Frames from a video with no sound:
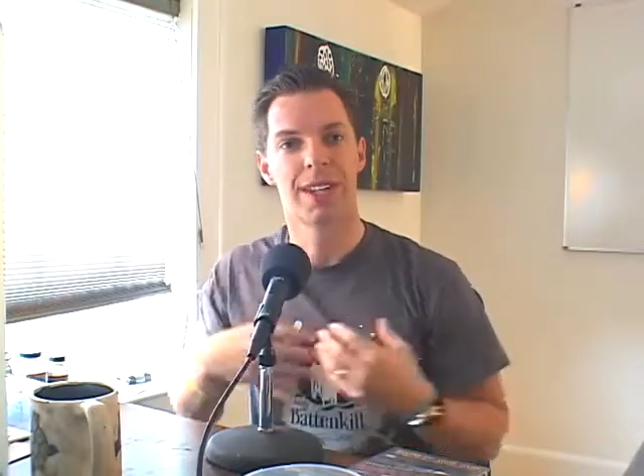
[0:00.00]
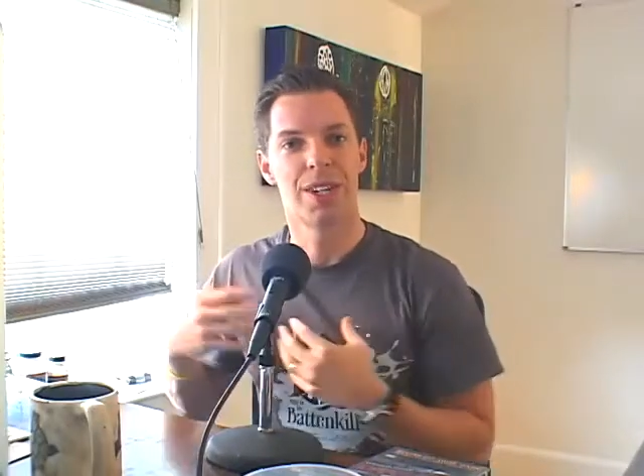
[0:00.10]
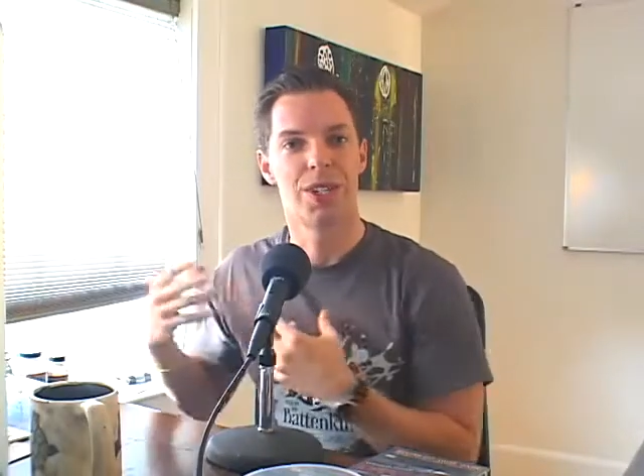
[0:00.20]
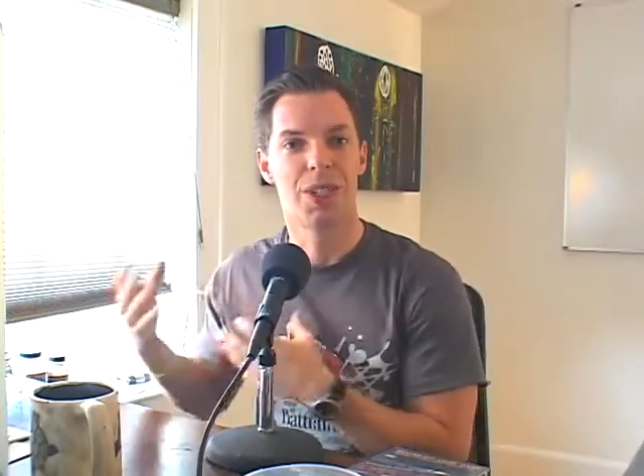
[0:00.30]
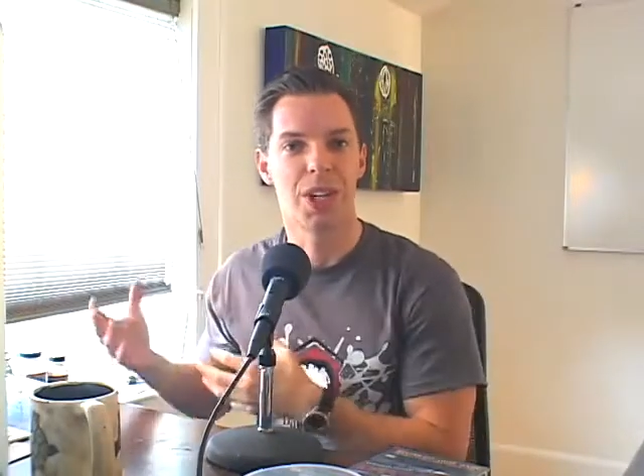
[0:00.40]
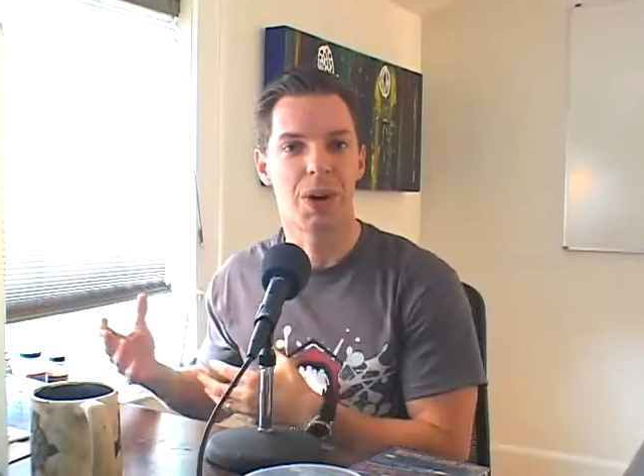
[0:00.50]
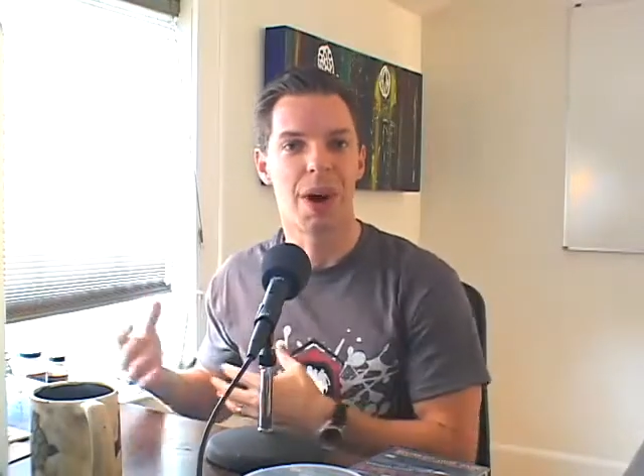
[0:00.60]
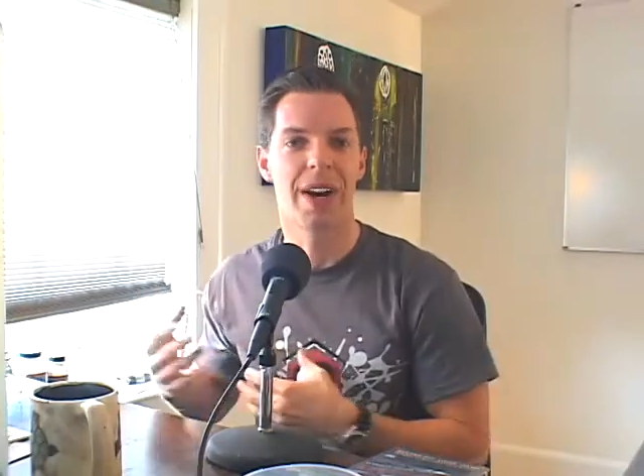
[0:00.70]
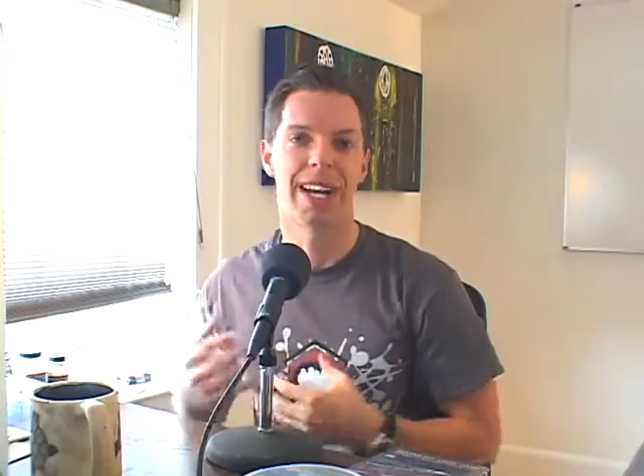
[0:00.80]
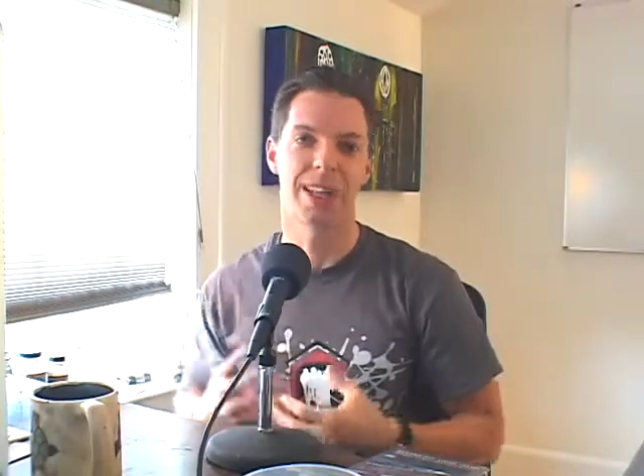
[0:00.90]
so you can go
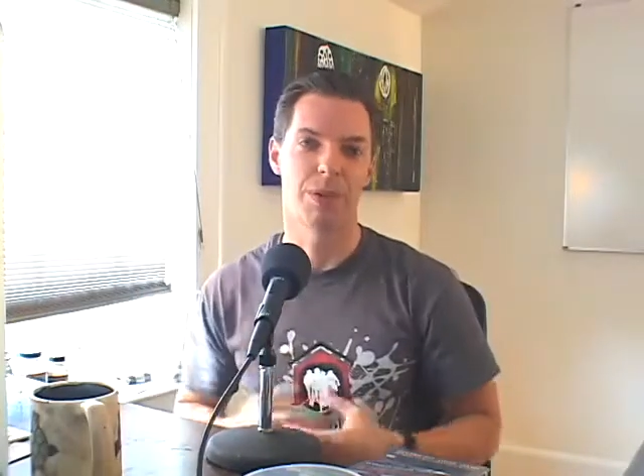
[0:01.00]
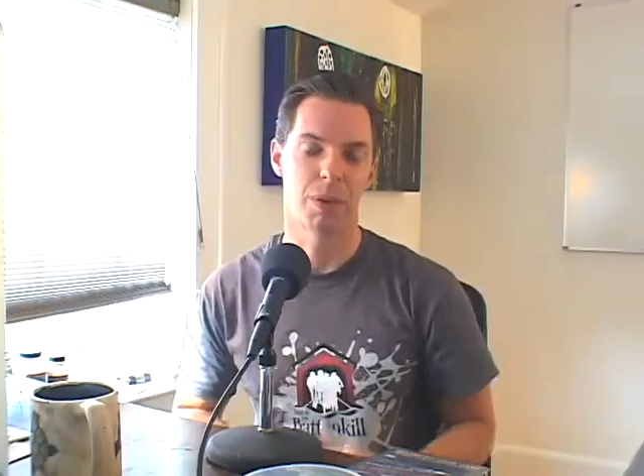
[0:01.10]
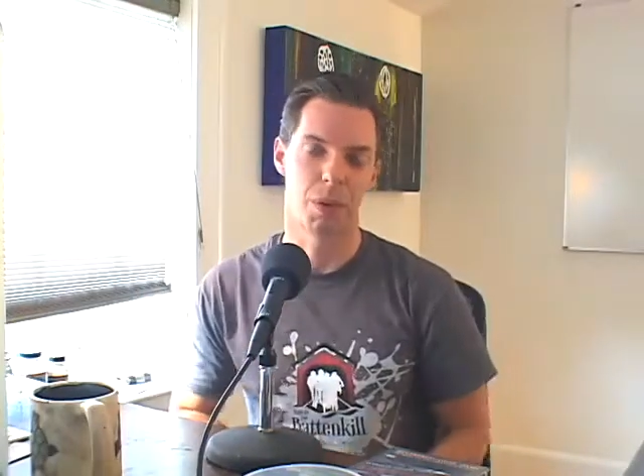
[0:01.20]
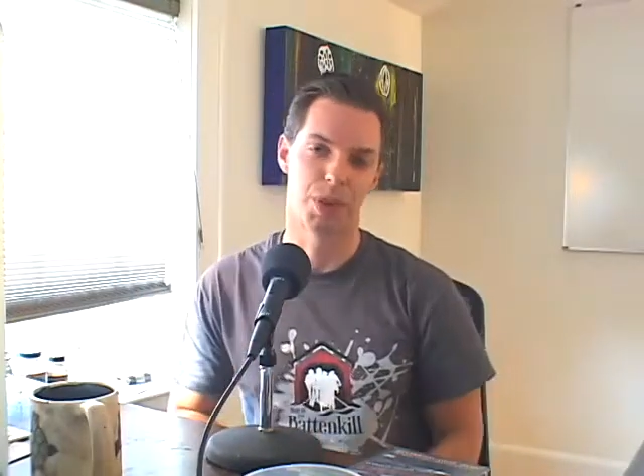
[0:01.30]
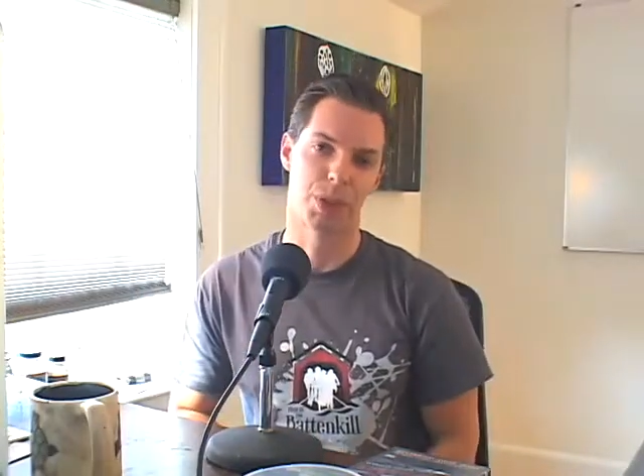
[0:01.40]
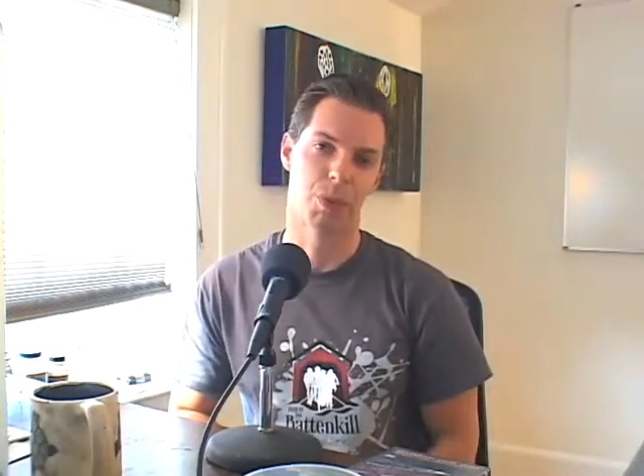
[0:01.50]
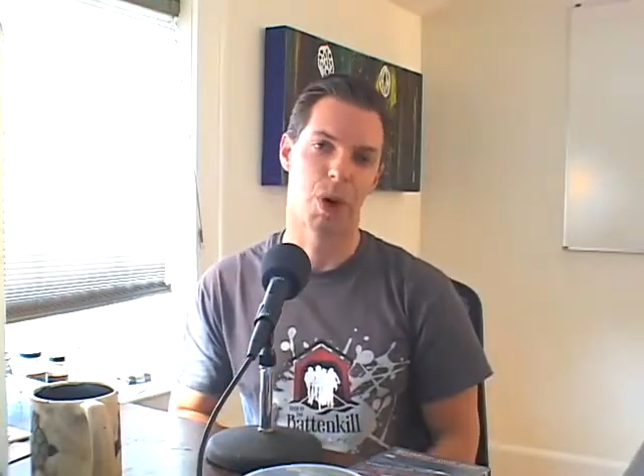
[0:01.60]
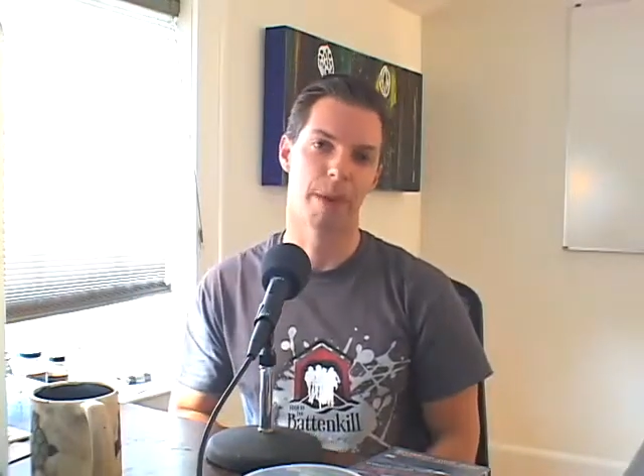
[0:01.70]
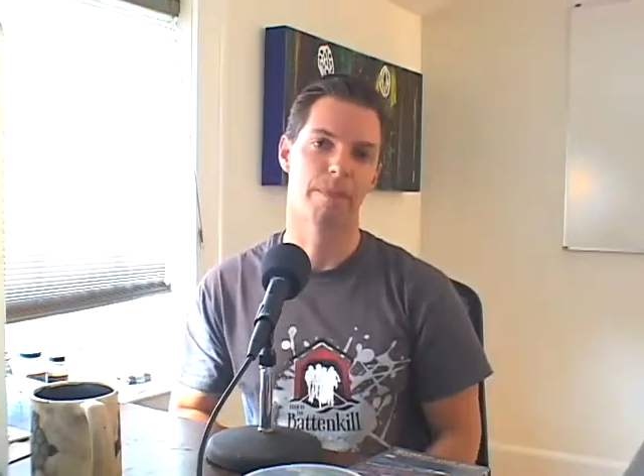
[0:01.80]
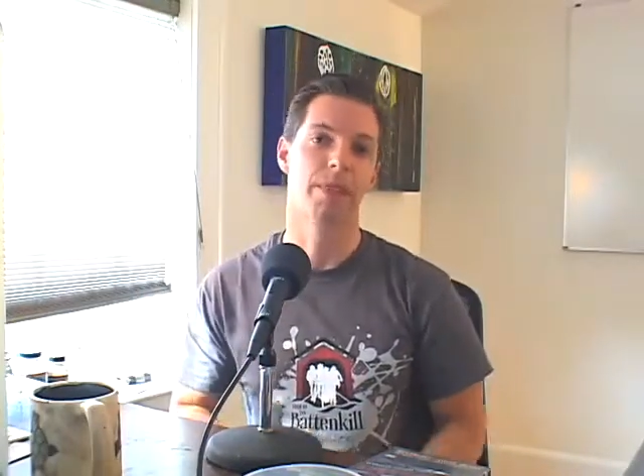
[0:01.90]
out and get the rewards you want.